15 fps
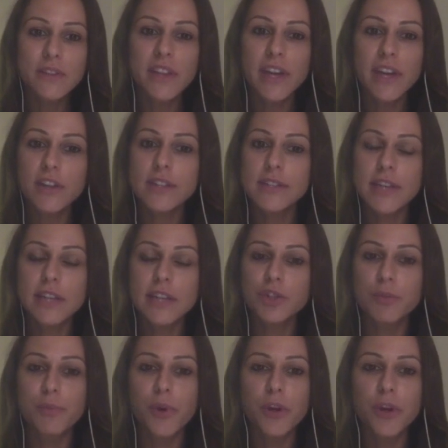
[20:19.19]
there inside
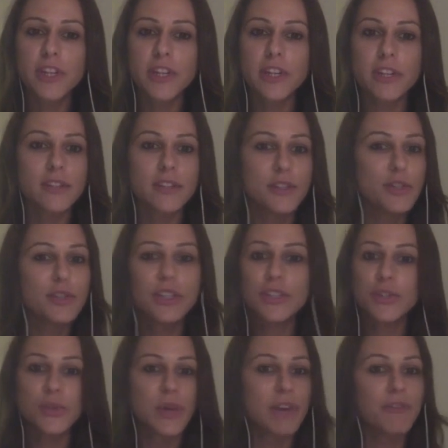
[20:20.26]
your body, you can
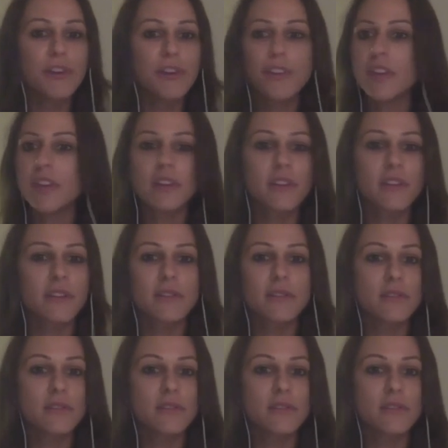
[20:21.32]
do everything,